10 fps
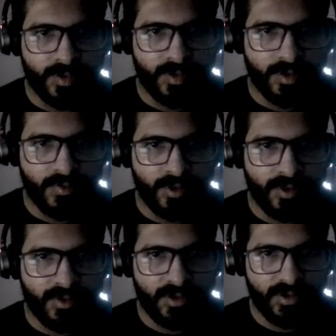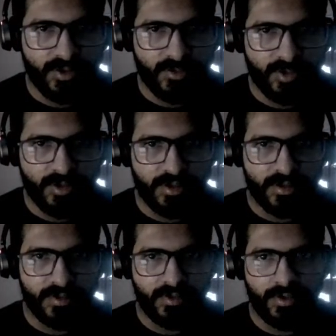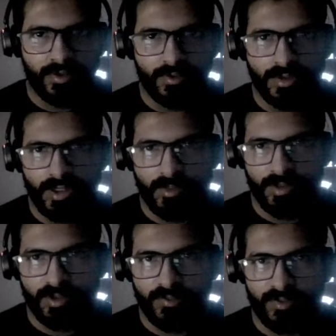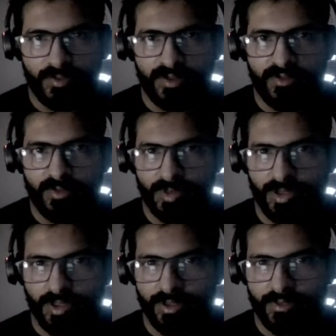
And what is the issue? Method does not override method from its superclass.